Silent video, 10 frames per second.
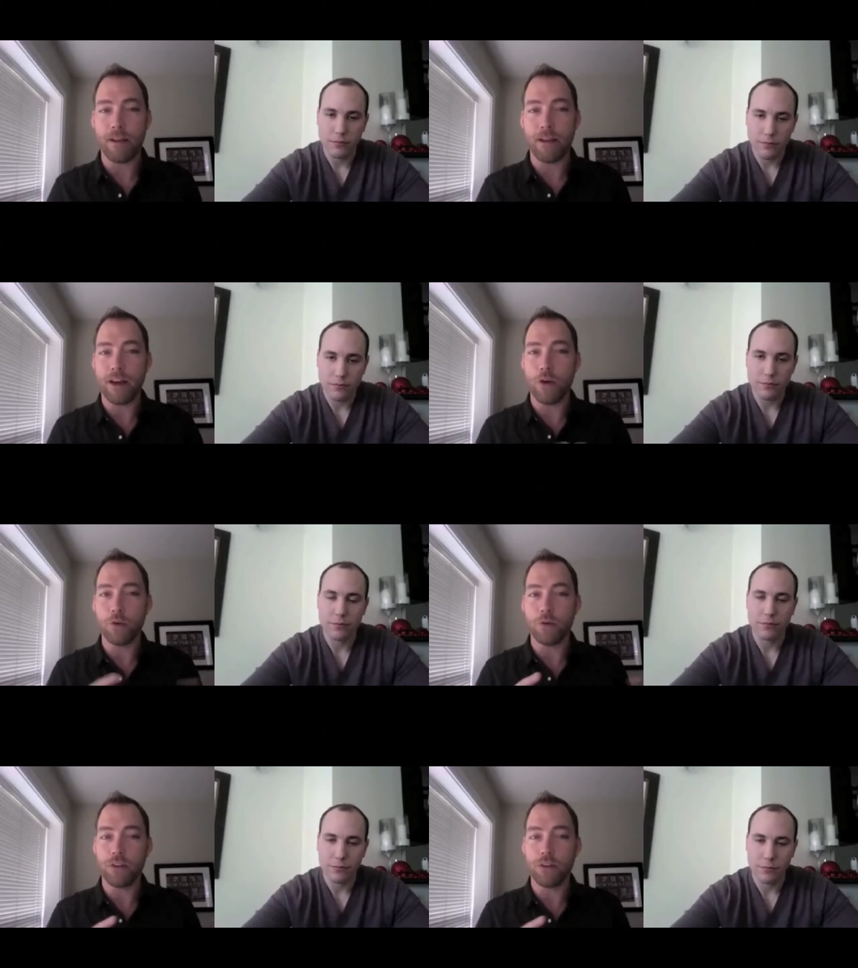Speaker 1: I
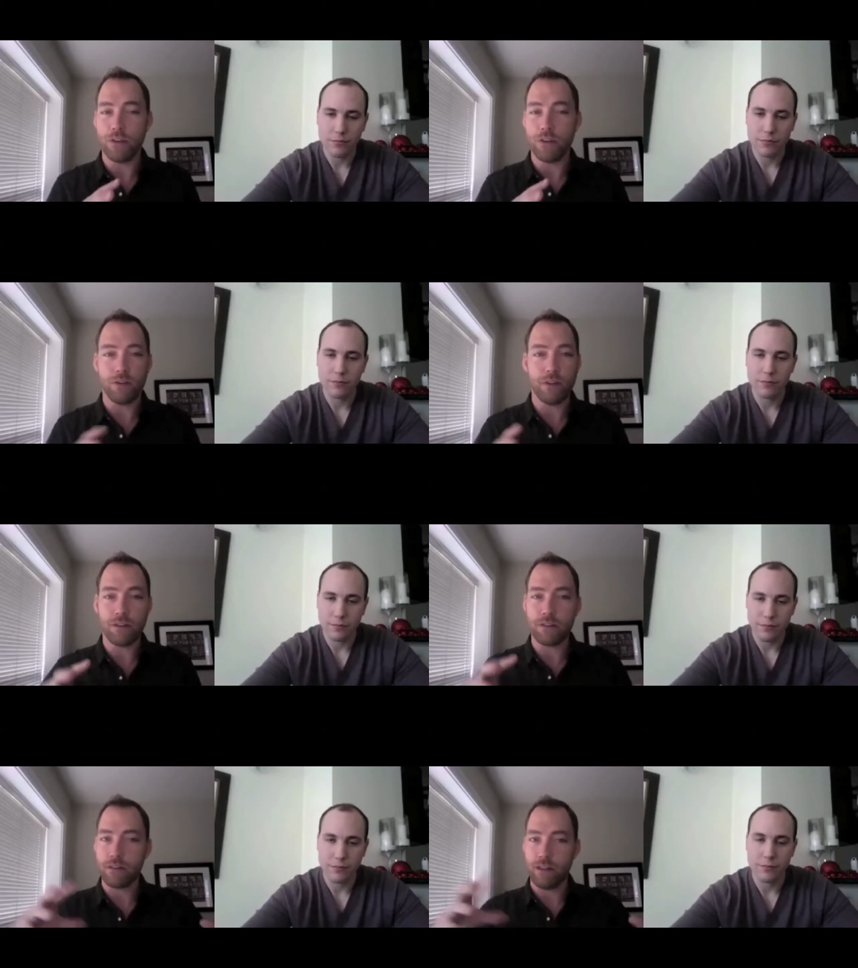know you know you,
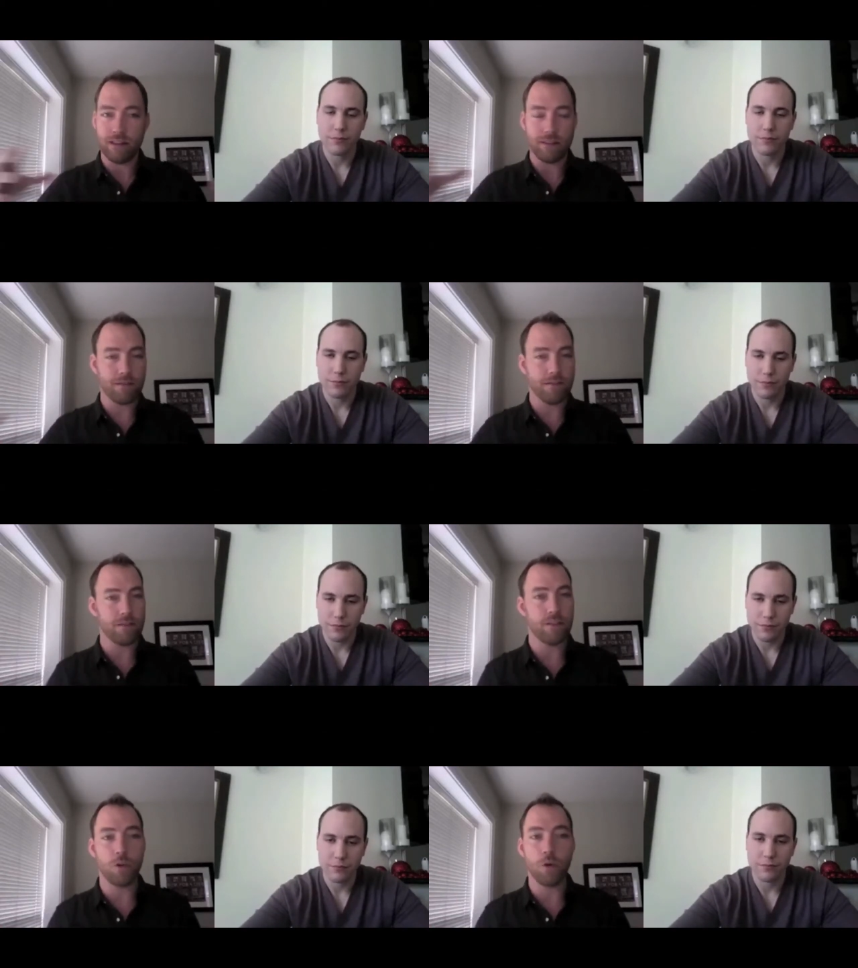it's it's
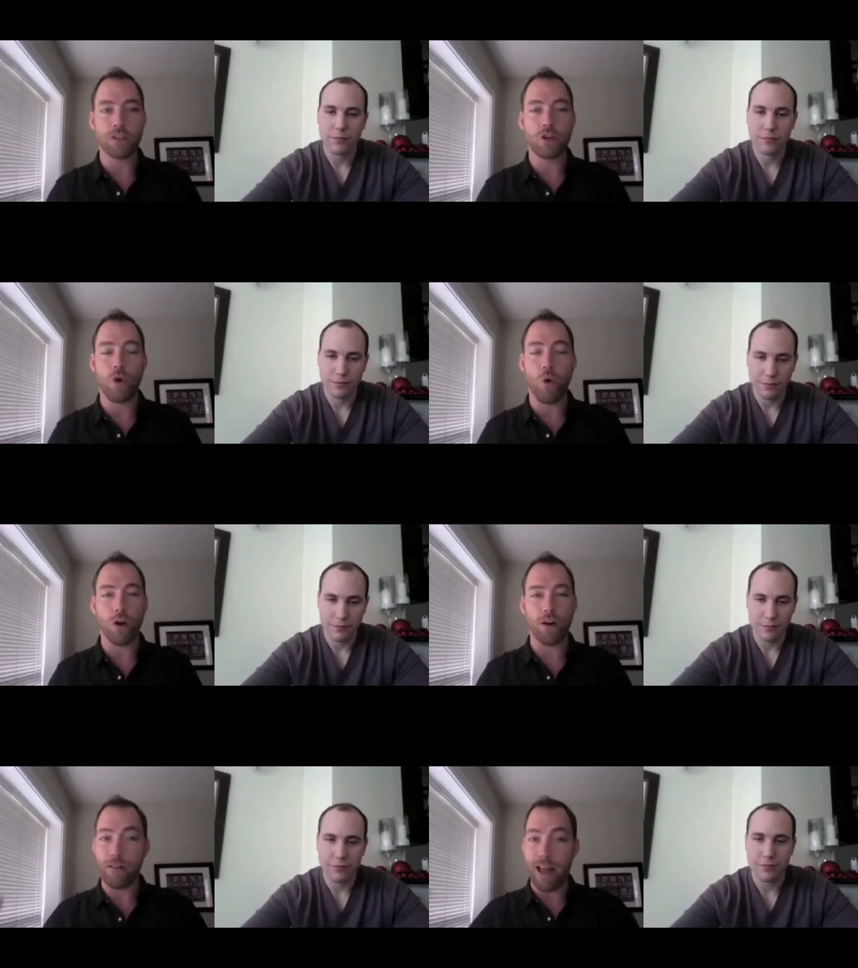to its
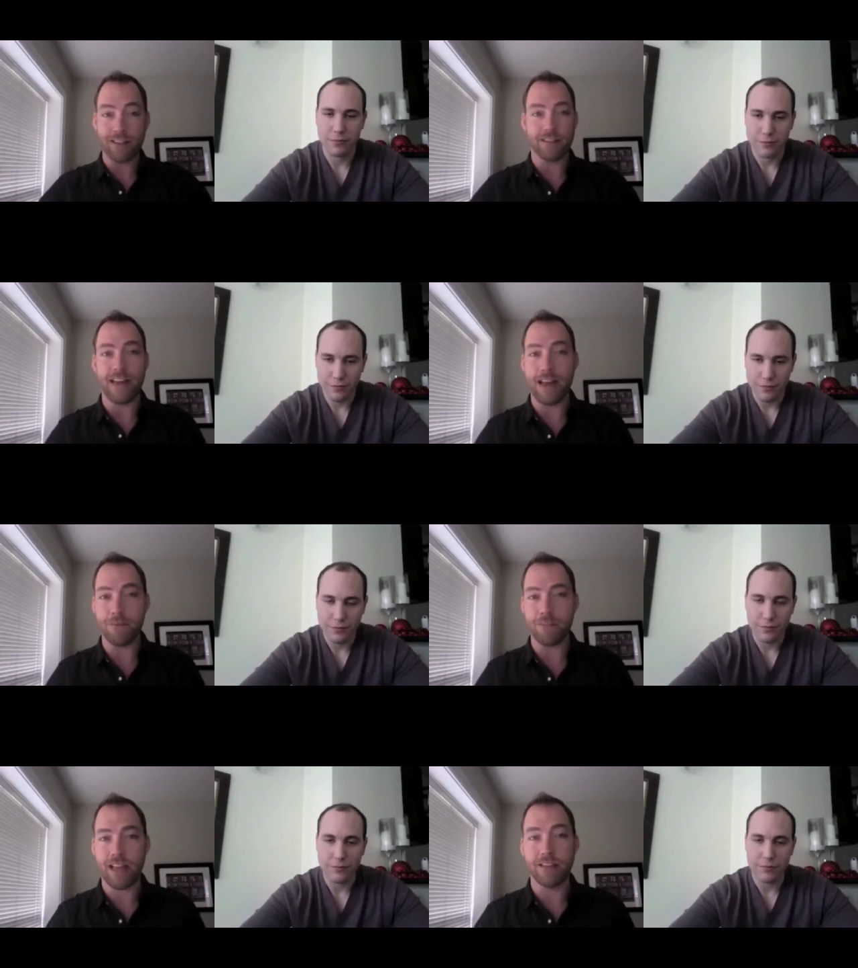core, as the name
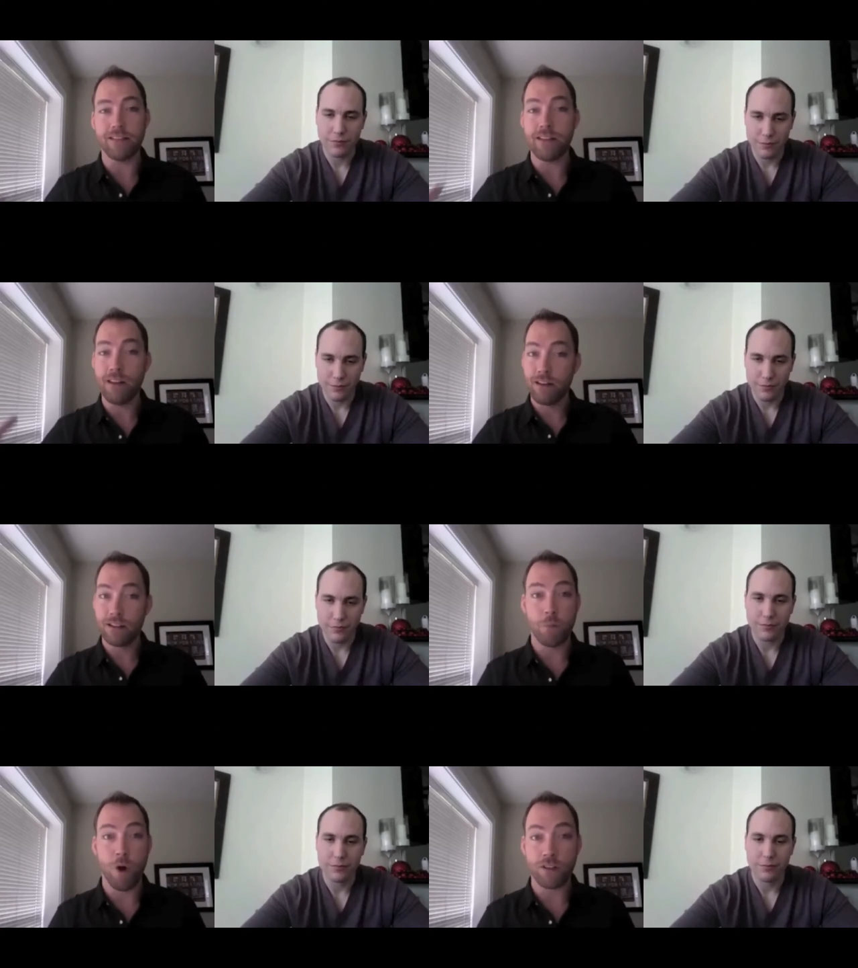says,
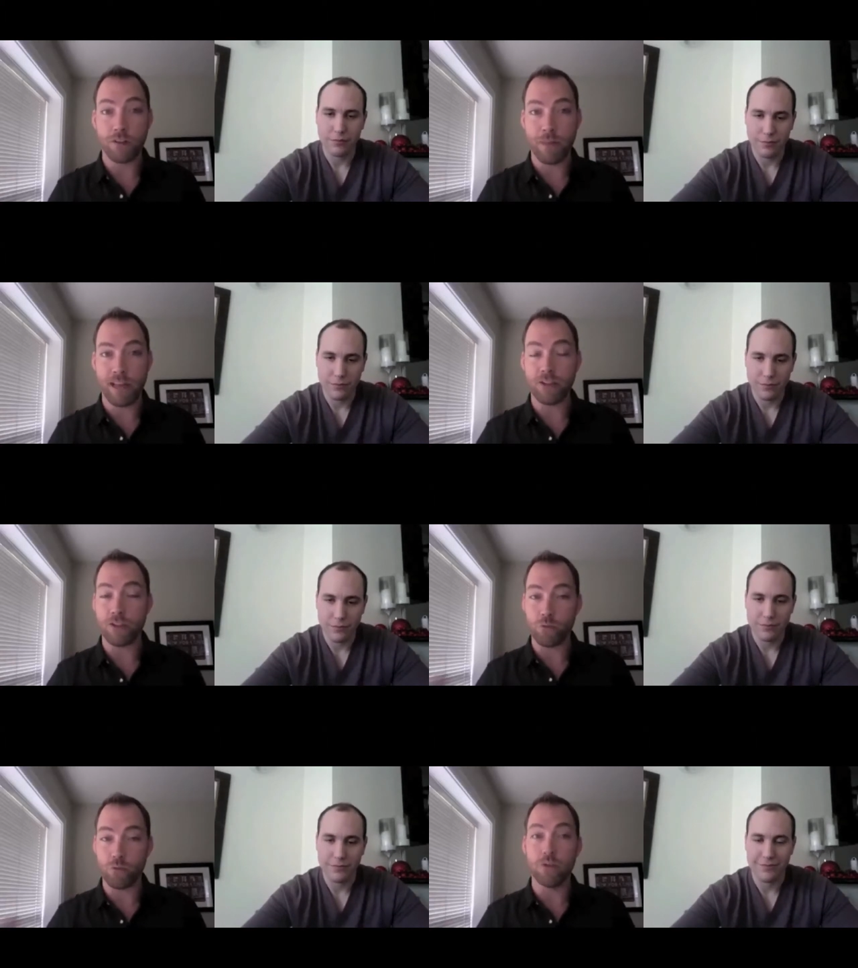Sponsor Pitch.
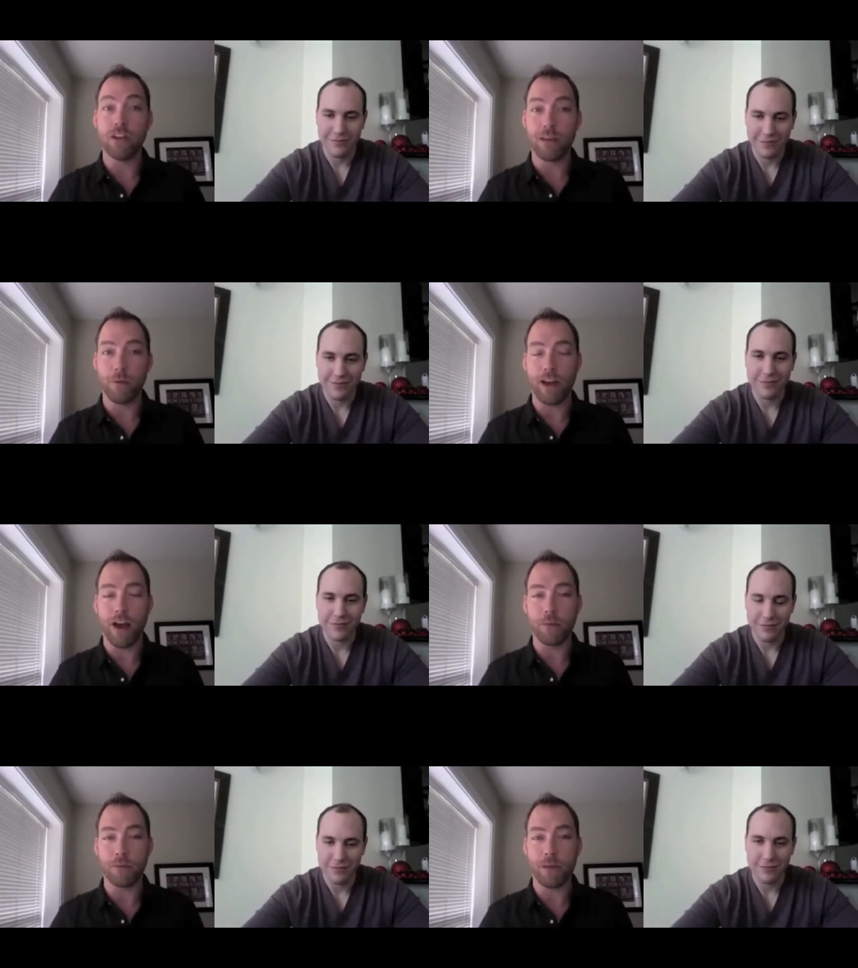It's really about
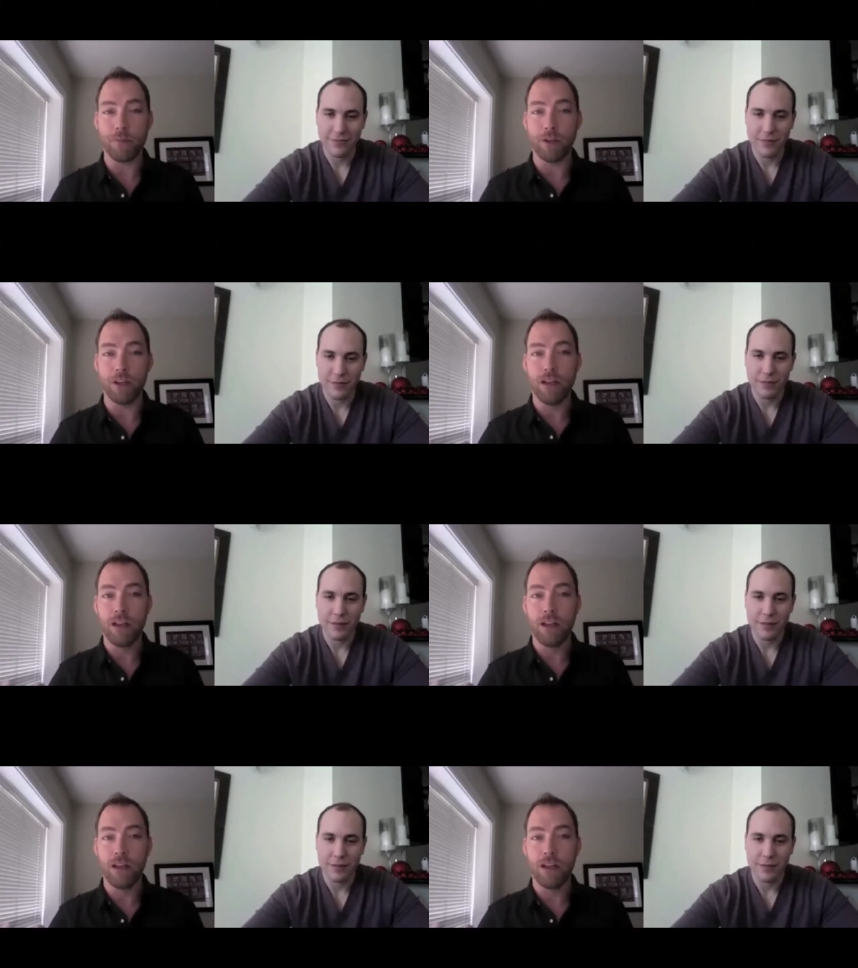helping people